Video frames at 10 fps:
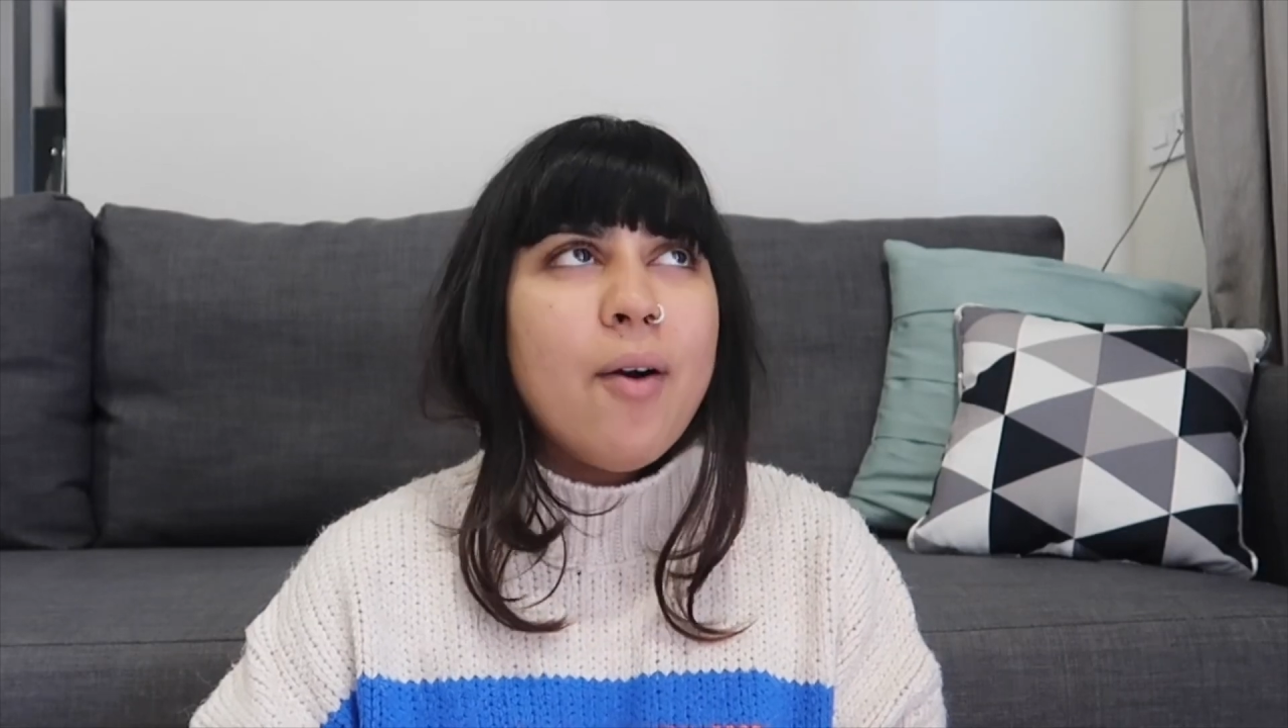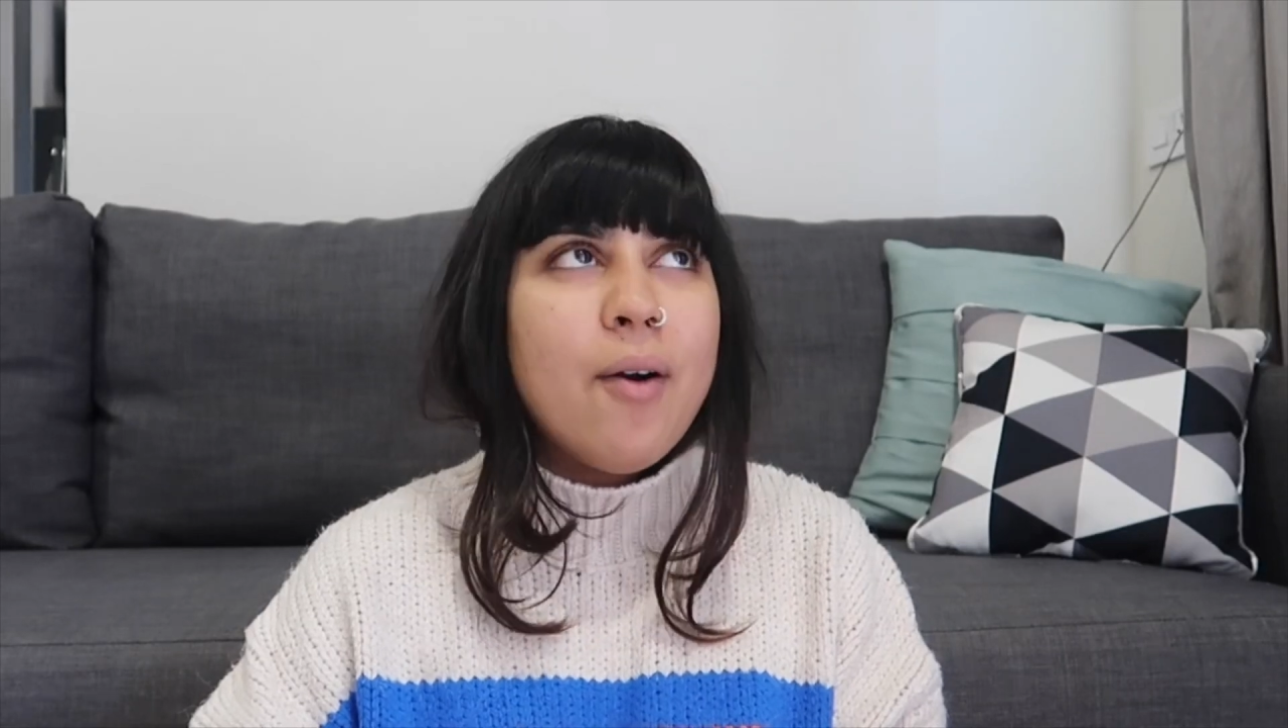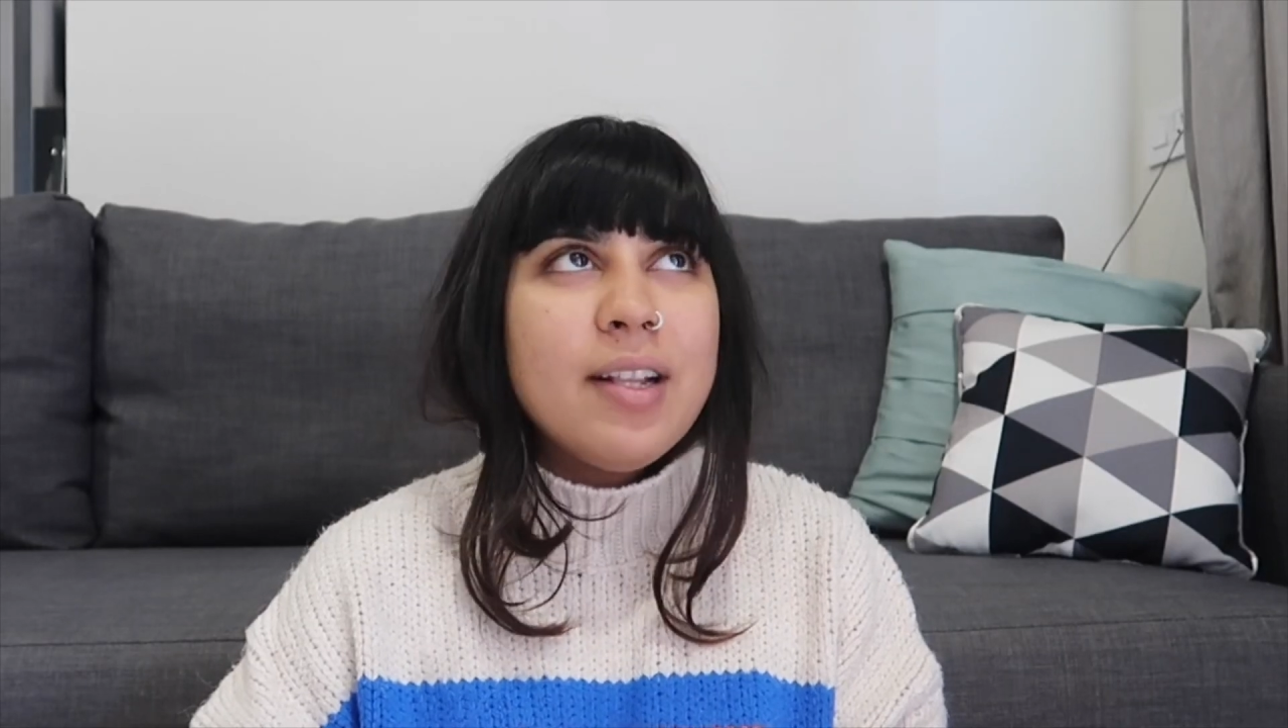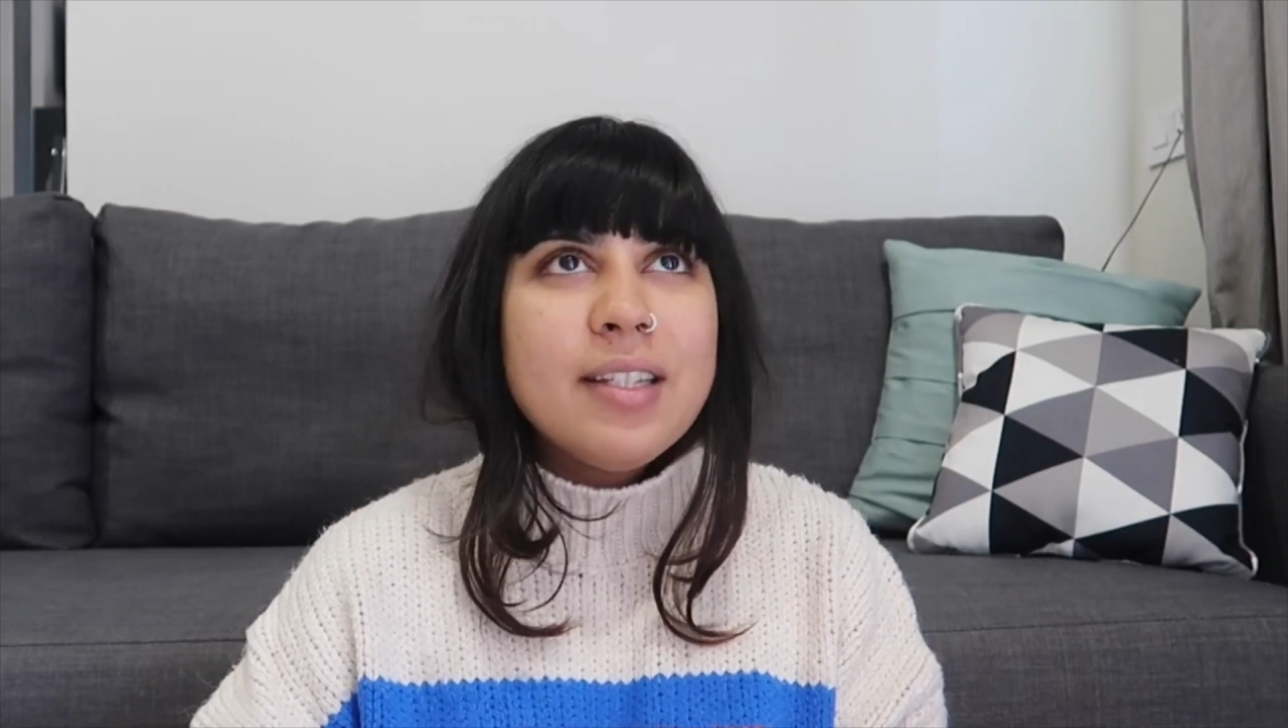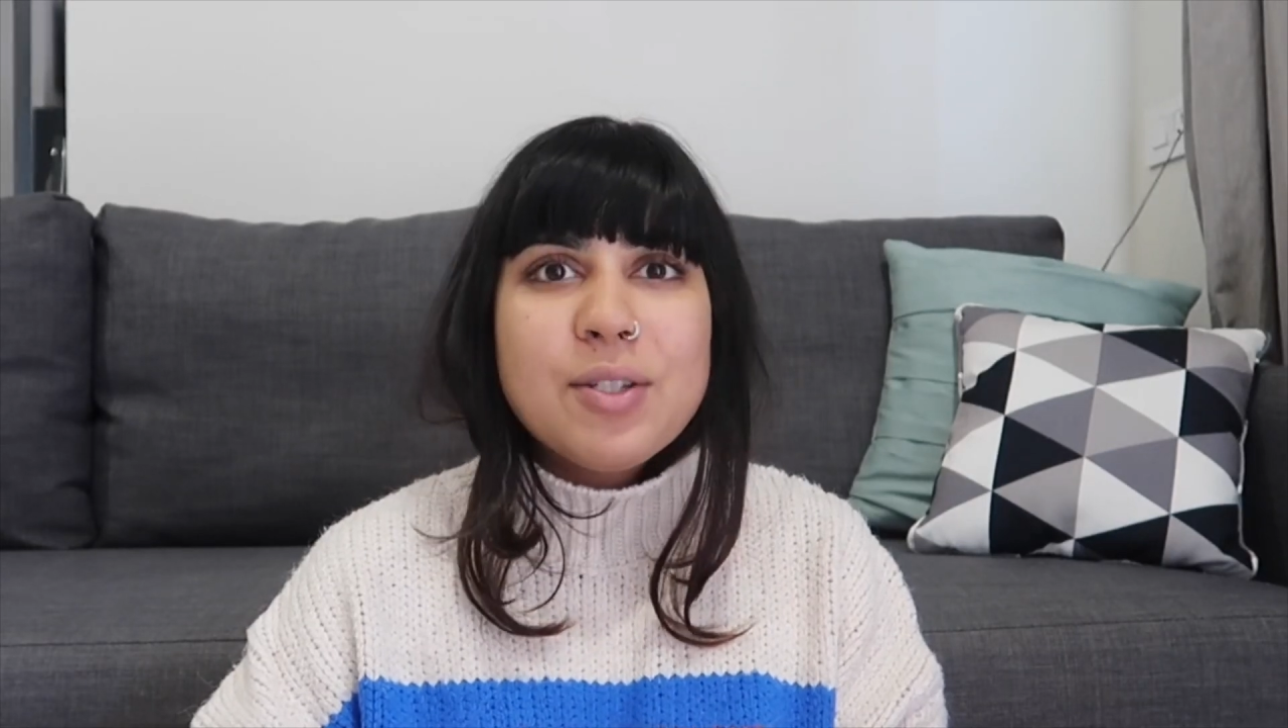
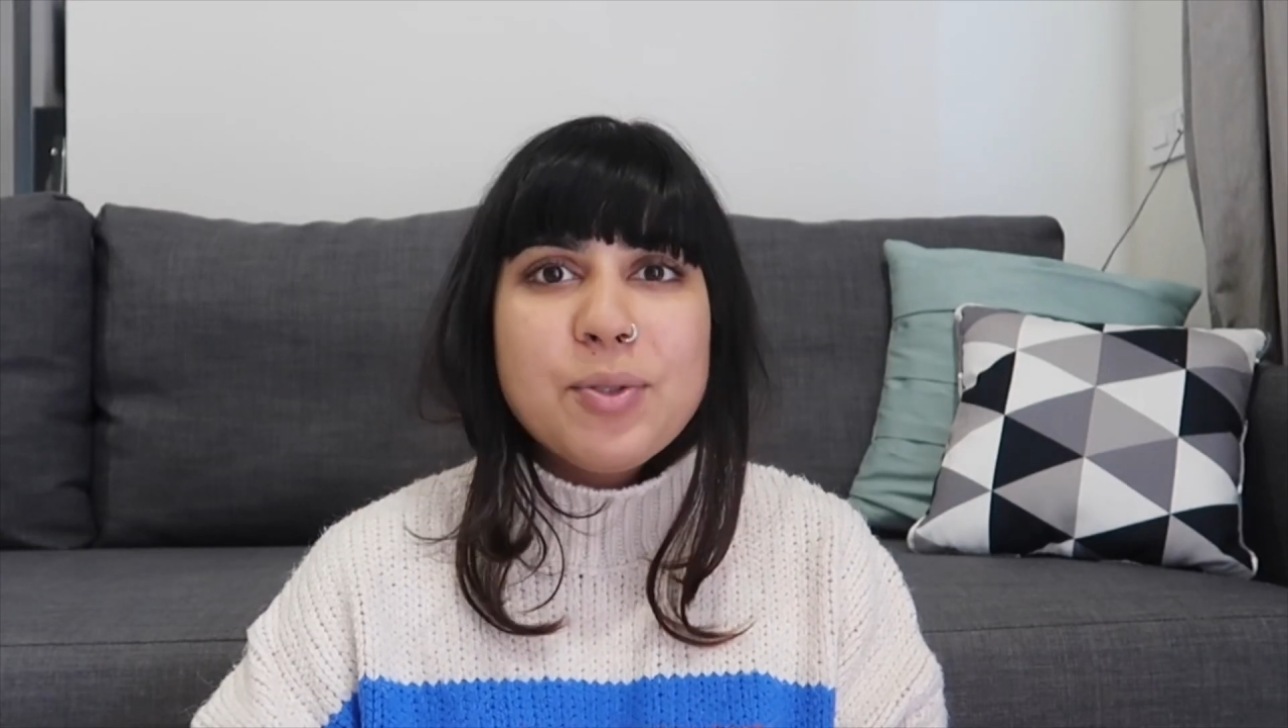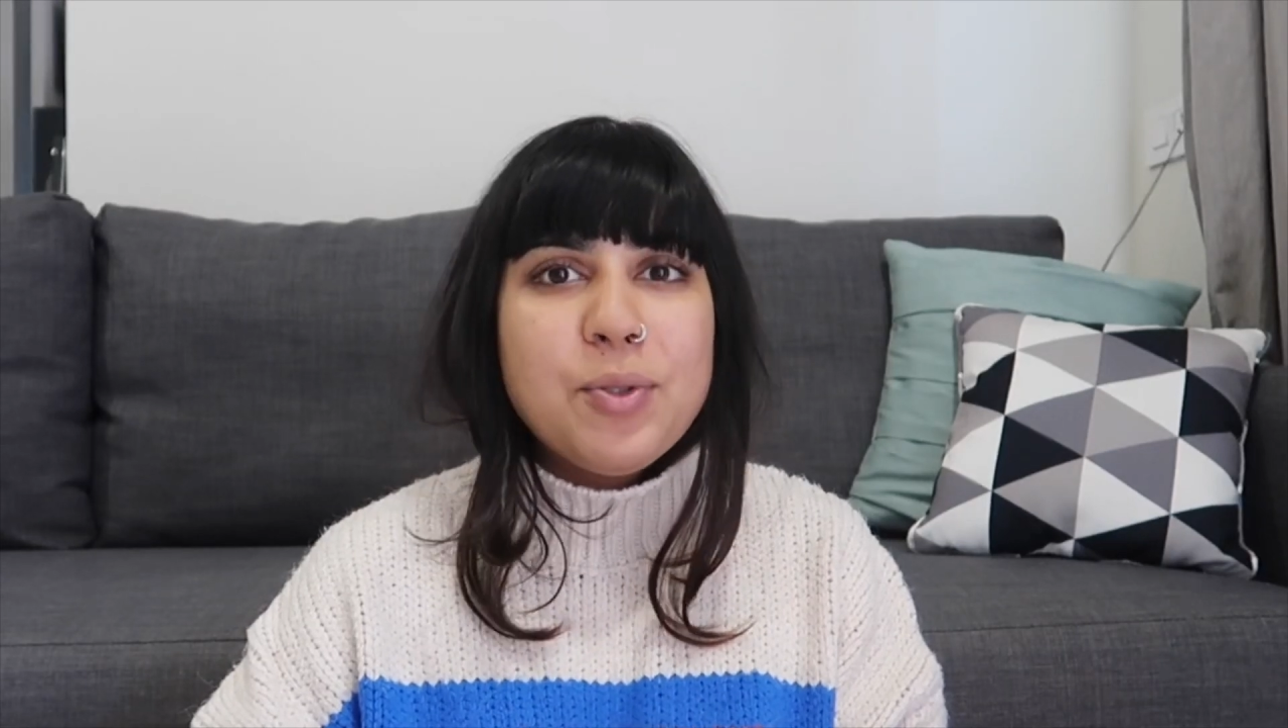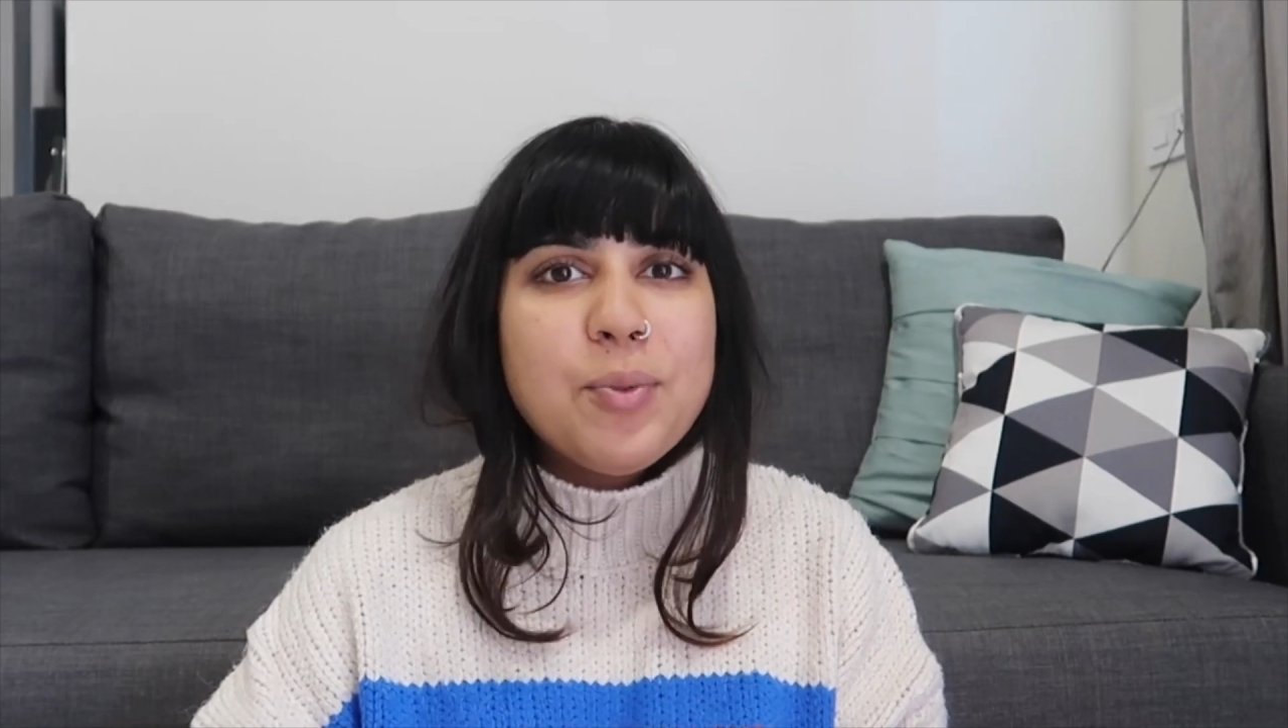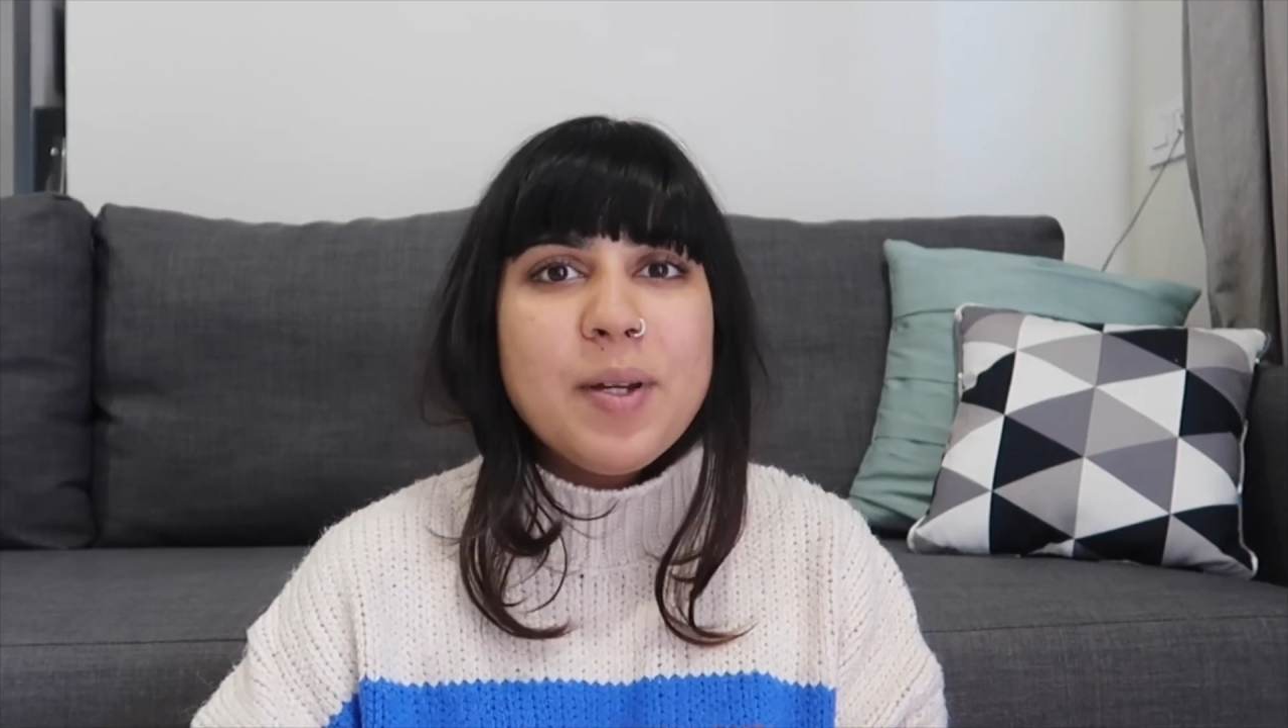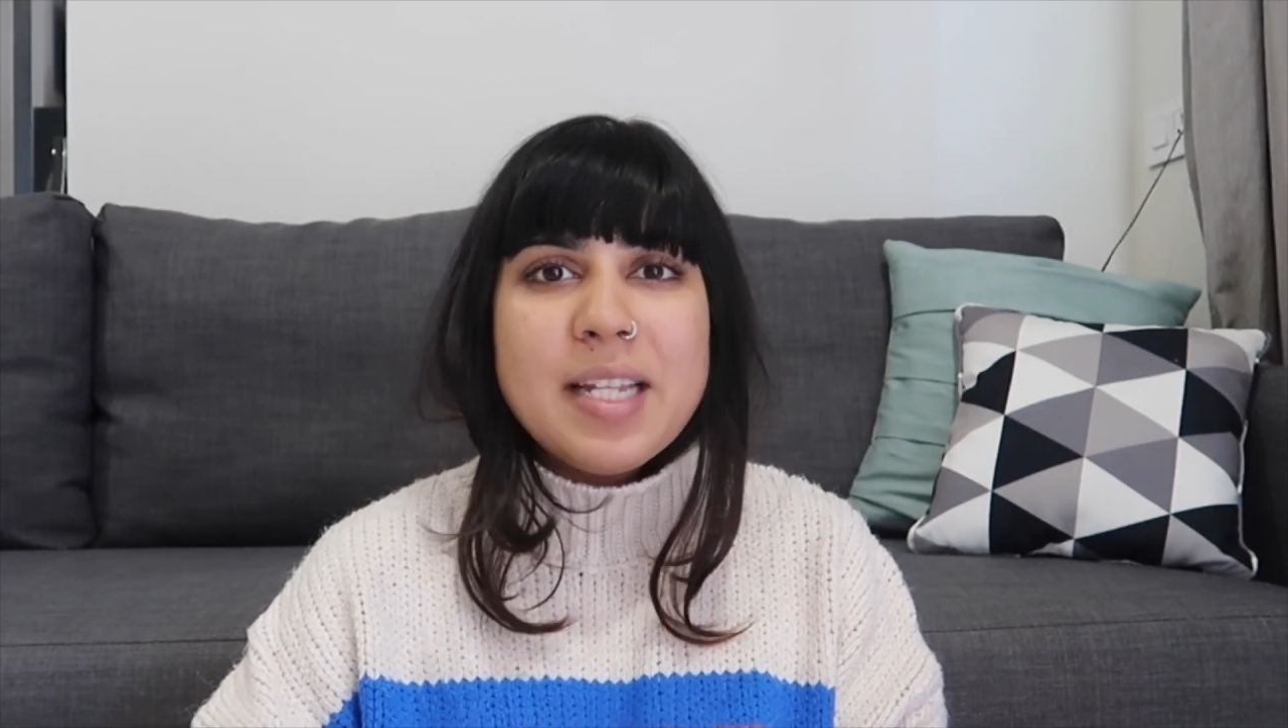all the scoop,